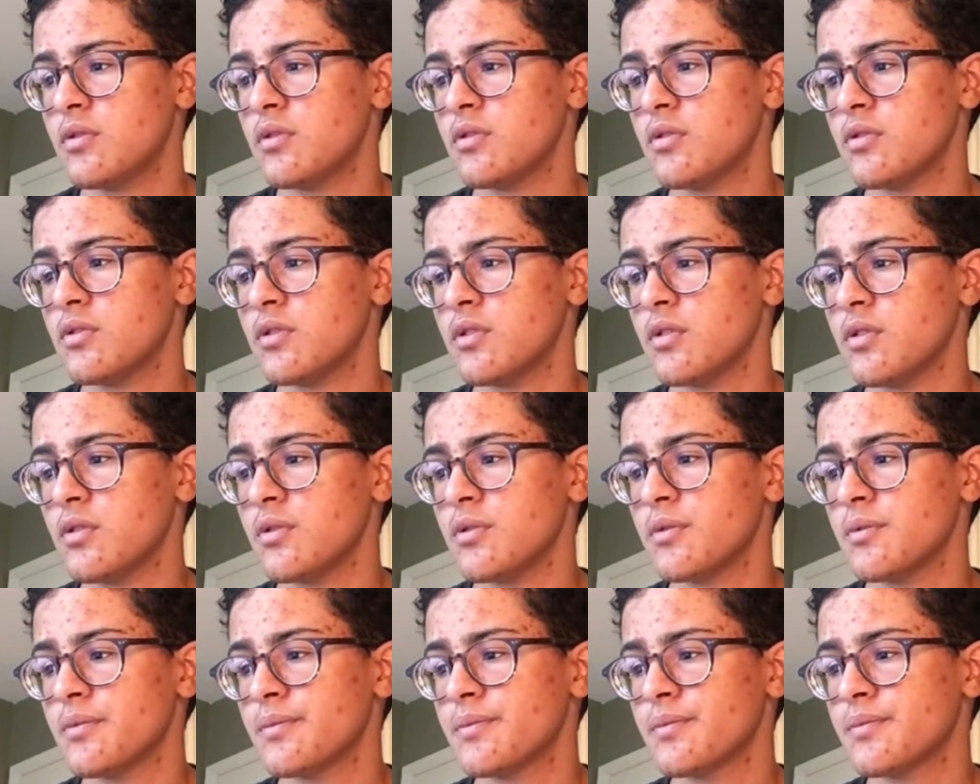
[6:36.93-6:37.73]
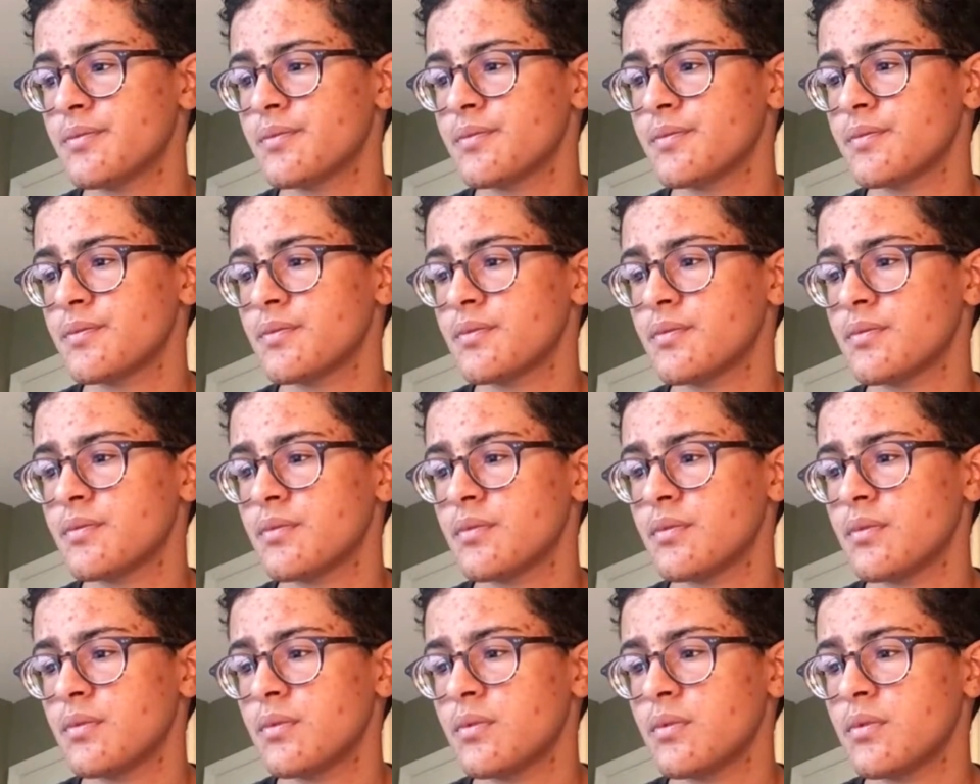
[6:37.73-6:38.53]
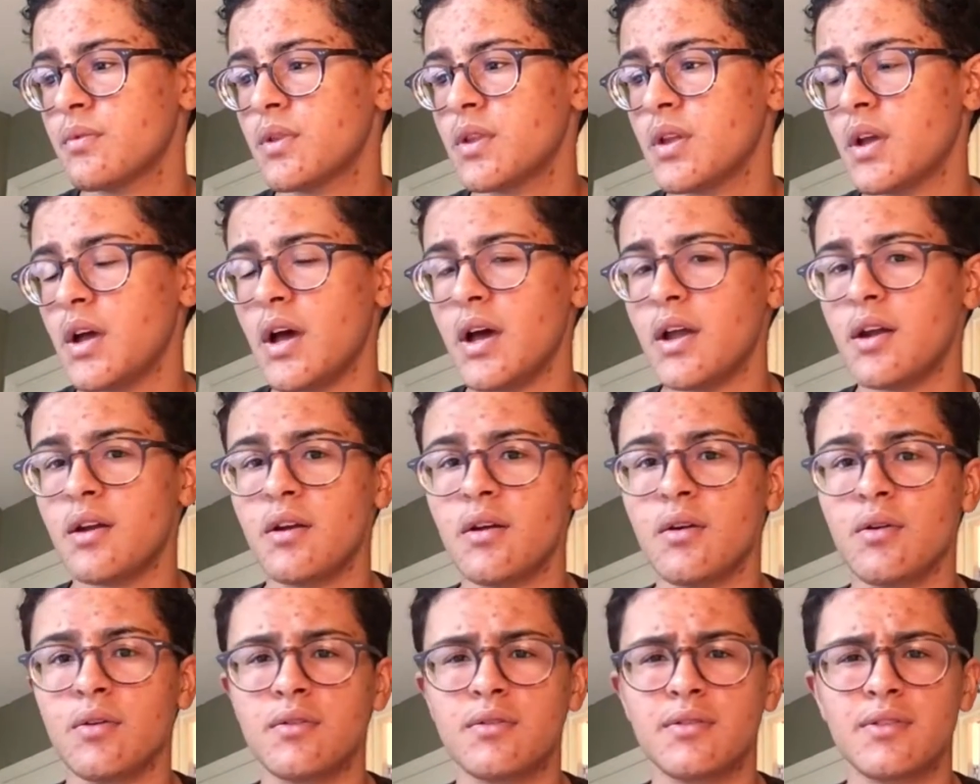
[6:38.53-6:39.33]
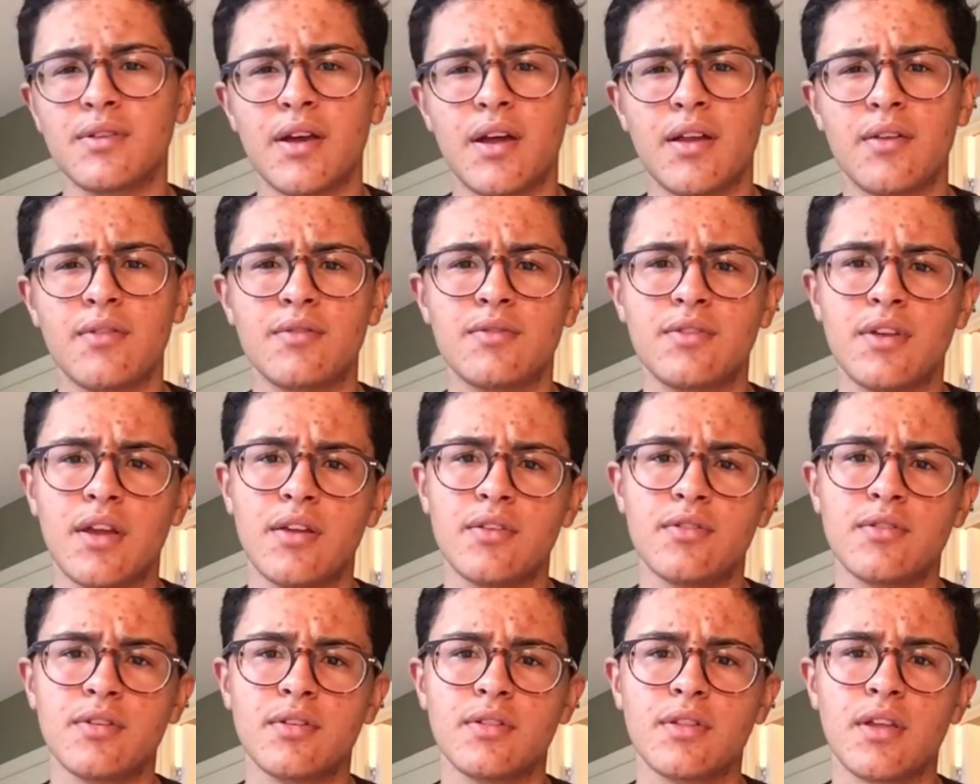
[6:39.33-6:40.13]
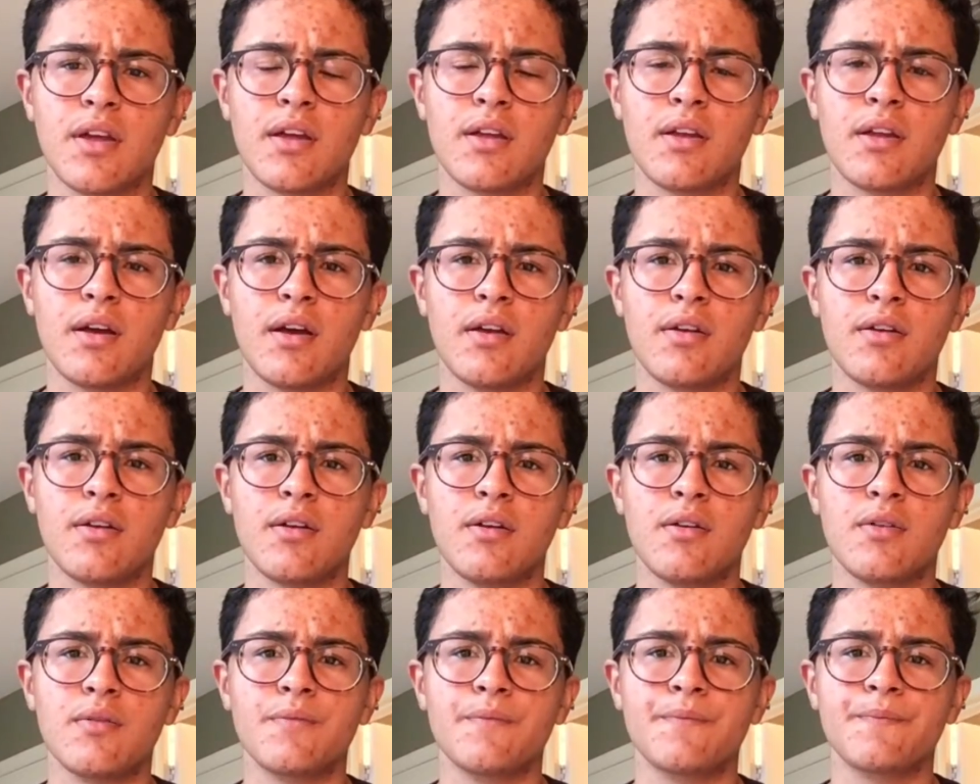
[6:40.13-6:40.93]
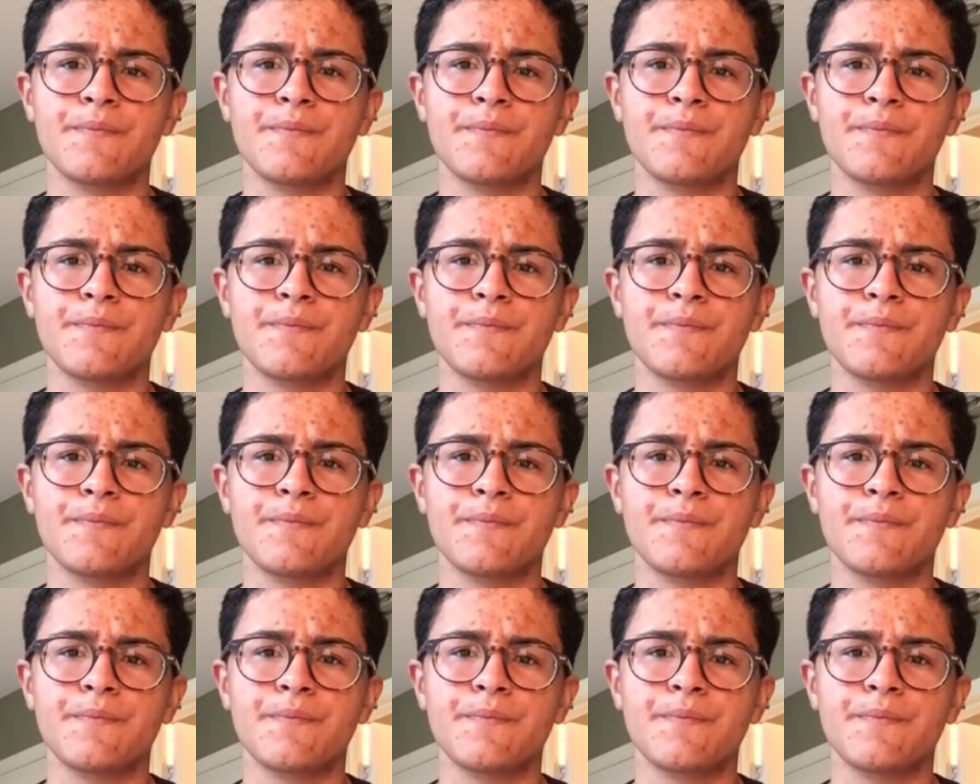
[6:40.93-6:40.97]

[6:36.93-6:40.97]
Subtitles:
So I don't know. It's kind of changing that. I don't know.